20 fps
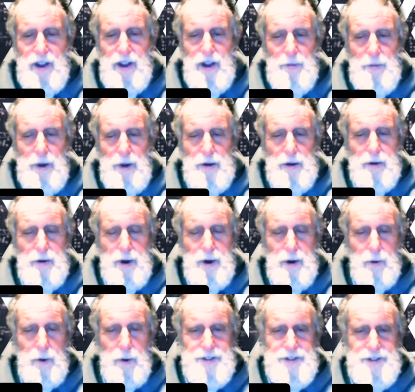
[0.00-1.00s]
But
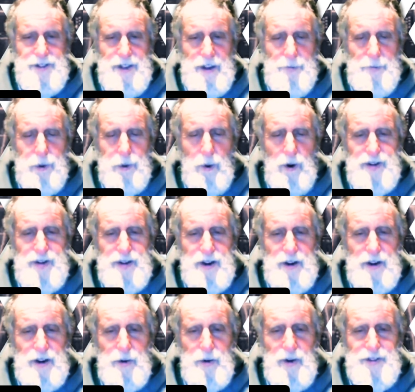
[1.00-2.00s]
what's the import
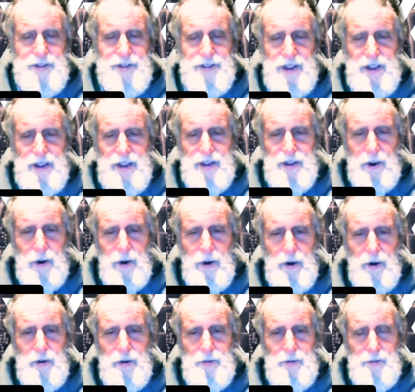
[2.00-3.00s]
here? What's the
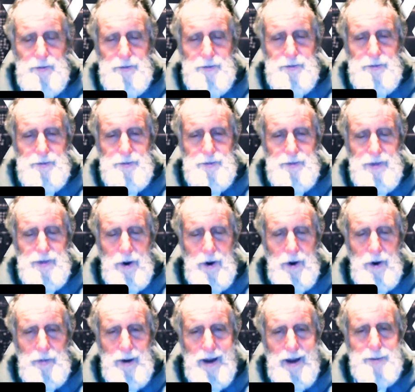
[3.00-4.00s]
whole
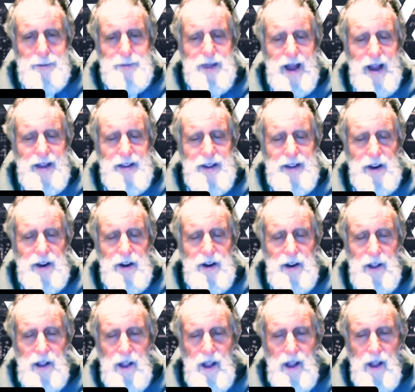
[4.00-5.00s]
bottom line here
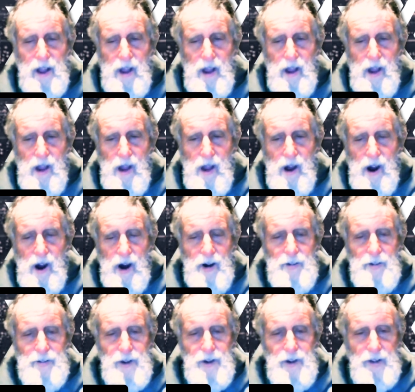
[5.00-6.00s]

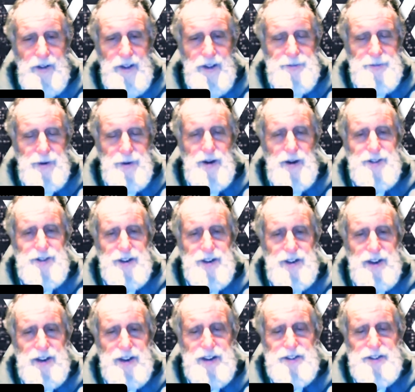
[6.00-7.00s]
of the experience
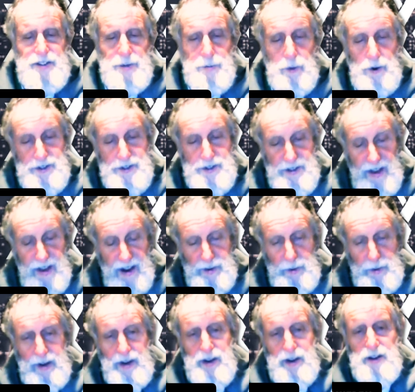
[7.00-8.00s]
in Egypt, which
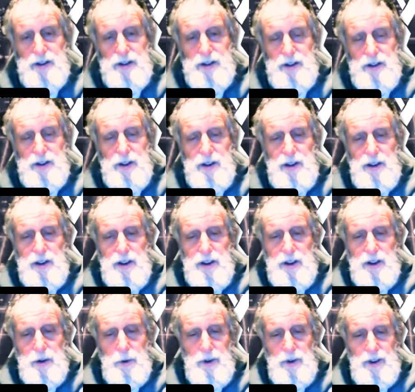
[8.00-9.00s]
next week
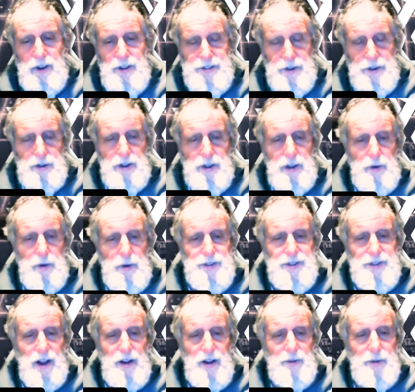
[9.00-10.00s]
we certainly will
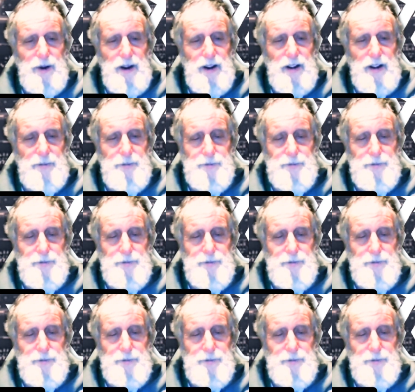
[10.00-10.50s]
celebrate it.